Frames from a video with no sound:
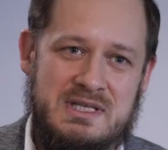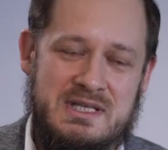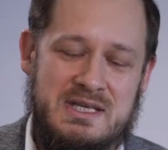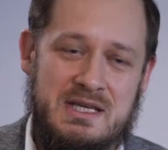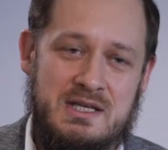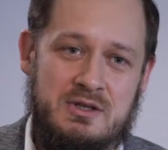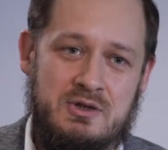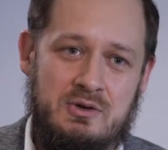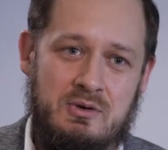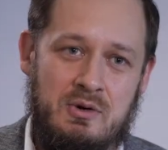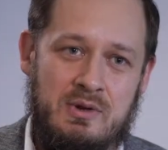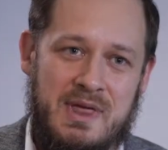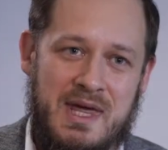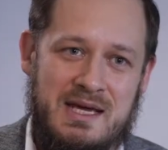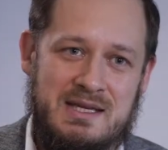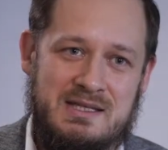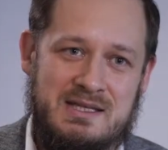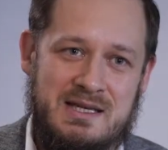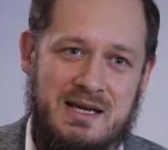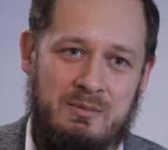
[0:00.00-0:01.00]
history with
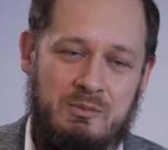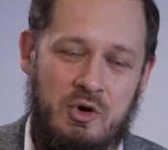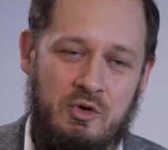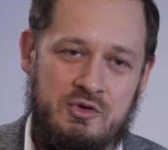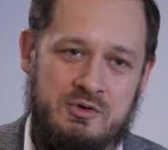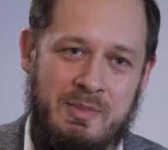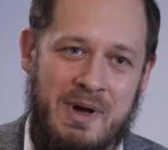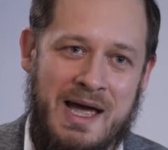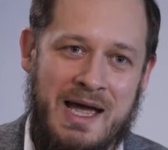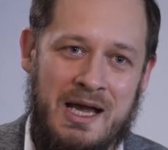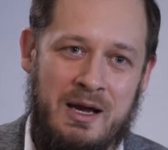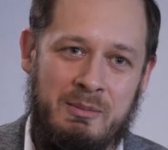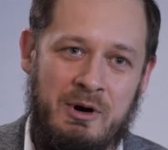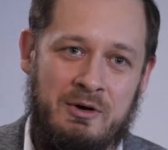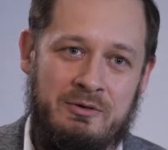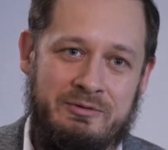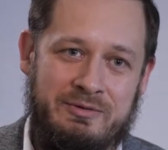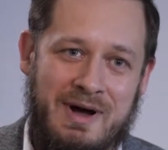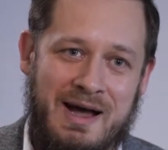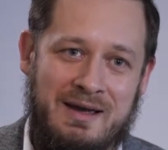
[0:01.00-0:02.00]
ACM goes back
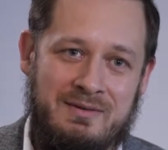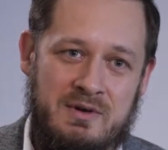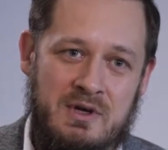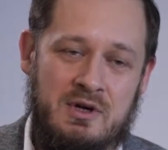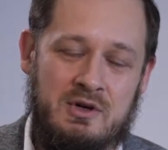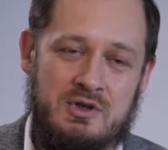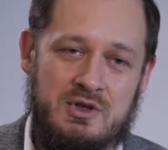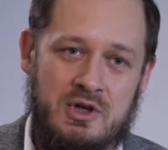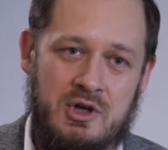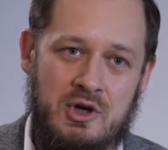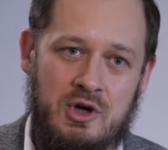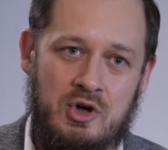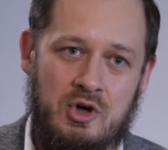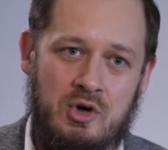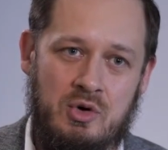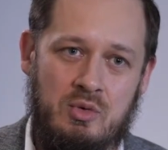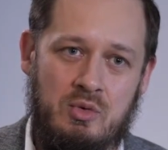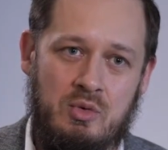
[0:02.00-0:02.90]
about 5 years ago.